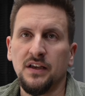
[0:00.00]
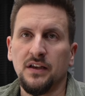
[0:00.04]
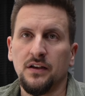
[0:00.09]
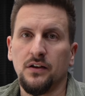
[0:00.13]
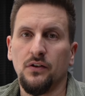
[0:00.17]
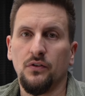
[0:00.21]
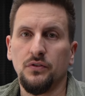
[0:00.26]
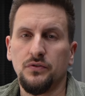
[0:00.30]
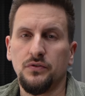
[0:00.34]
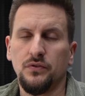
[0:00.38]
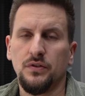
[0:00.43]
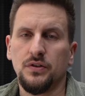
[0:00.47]

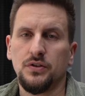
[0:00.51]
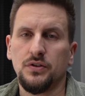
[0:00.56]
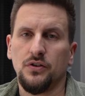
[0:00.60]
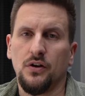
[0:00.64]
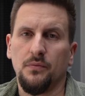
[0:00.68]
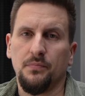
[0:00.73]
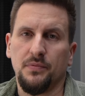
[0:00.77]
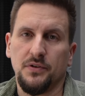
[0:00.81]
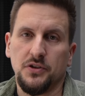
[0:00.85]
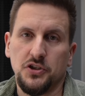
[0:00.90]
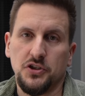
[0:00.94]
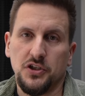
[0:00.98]
Go to the
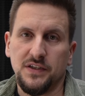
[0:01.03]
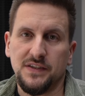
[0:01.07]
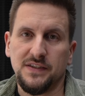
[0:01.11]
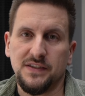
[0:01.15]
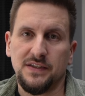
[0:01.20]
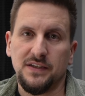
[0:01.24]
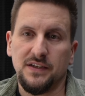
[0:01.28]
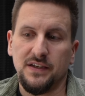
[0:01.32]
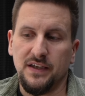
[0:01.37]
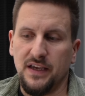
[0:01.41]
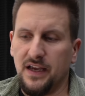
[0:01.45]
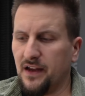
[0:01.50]
shop and
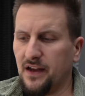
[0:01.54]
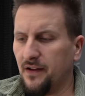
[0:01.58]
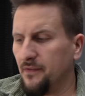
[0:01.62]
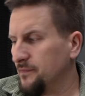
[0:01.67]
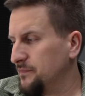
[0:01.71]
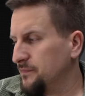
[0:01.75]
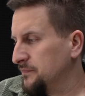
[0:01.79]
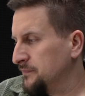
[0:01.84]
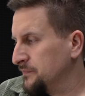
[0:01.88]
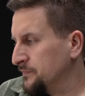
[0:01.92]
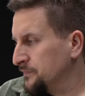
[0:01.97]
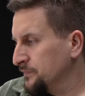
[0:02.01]
just
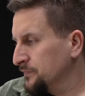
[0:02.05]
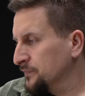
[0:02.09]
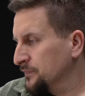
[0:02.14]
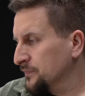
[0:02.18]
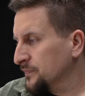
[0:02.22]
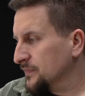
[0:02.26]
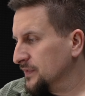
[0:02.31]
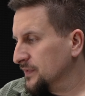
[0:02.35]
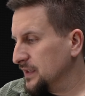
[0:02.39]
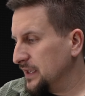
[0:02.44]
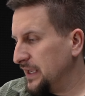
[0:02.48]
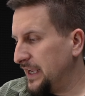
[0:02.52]

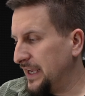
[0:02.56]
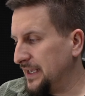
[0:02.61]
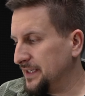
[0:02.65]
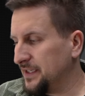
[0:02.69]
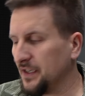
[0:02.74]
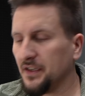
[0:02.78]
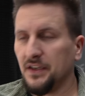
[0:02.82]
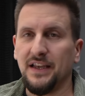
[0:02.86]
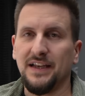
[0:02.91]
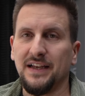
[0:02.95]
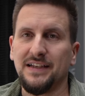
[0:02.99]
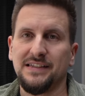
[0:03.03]
enter
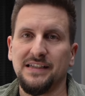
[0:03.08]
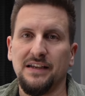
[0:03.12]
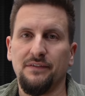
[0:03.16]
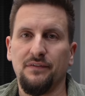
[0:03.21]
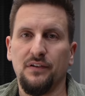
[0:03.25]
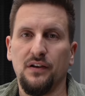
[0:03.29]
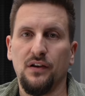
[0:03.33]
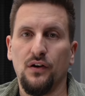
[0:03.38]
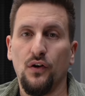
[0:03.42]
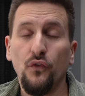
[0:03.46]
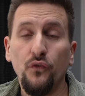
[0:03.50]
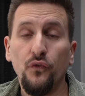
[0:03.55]
the next
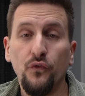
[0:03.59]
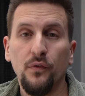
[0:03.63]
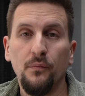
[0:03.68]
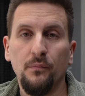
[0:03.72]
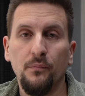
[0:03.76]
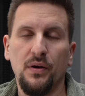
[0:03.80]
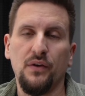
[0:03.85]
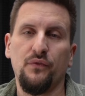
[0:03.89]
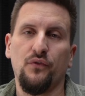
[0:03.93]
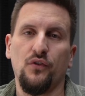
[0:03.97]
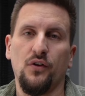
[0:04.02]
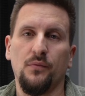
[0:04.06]
level of
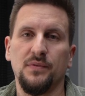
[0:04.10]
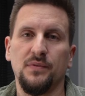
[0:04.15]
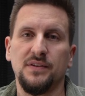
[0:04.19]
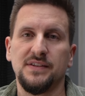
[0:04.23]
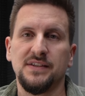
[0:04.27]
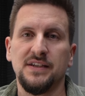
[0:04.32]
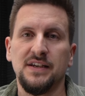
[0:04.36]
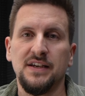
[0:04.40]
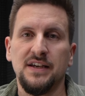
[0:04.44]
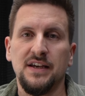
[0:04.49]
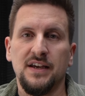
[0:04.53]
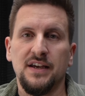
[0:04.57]
performance.